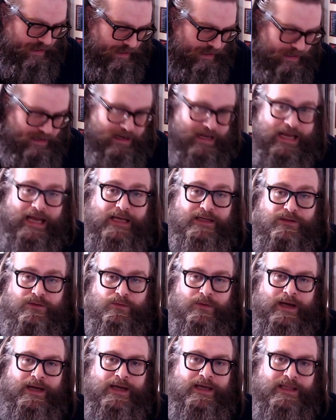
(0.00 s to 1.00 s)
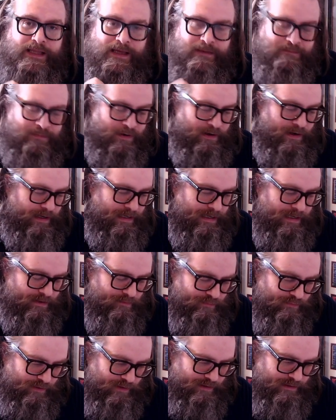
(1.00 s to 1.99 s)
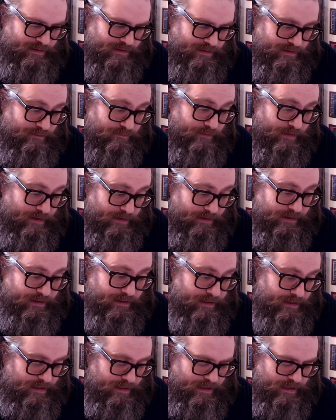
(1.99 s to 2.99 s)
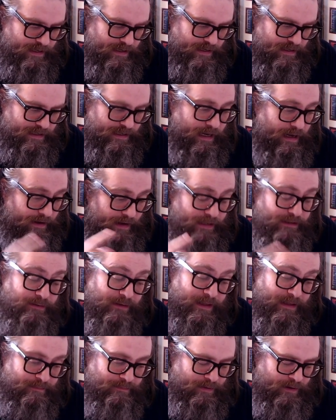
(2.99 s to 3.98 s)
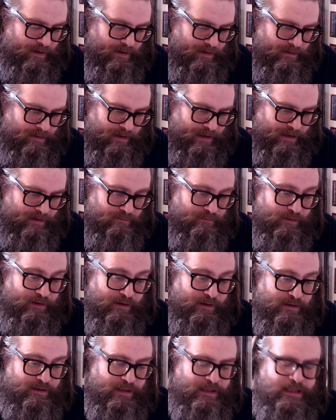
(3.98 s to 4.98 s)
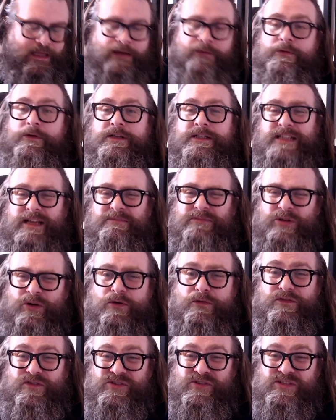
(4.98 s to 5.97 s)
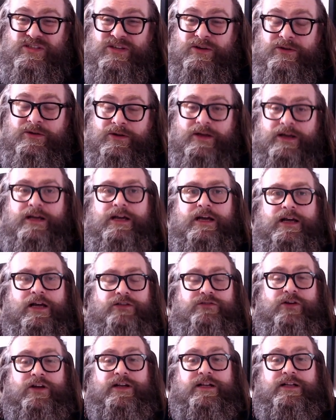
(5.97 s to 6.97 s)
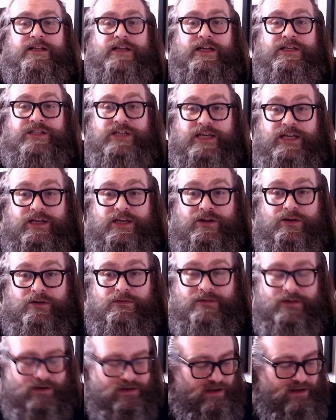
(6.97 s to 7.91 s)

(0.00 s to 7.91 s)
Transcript: And I hacked away at their buy it now prices. In fact, I think, yeah, I hacked away at their buy it now price. They were accepting offers, so I tried a cheeky offer.